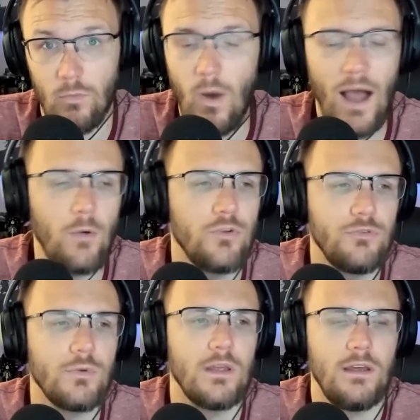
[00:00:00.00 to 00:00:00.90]
Why would
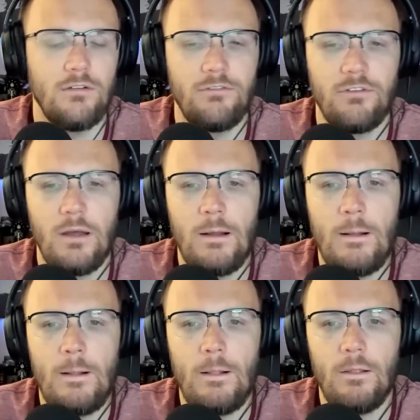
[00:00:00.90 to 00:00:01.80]
you give
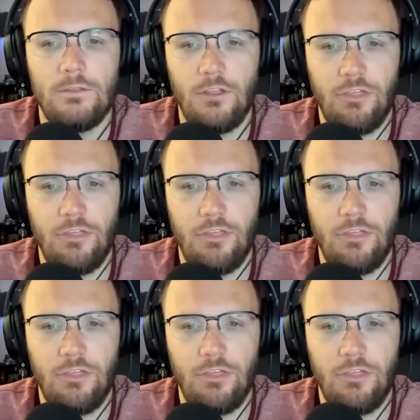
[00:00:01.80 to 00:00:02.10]
the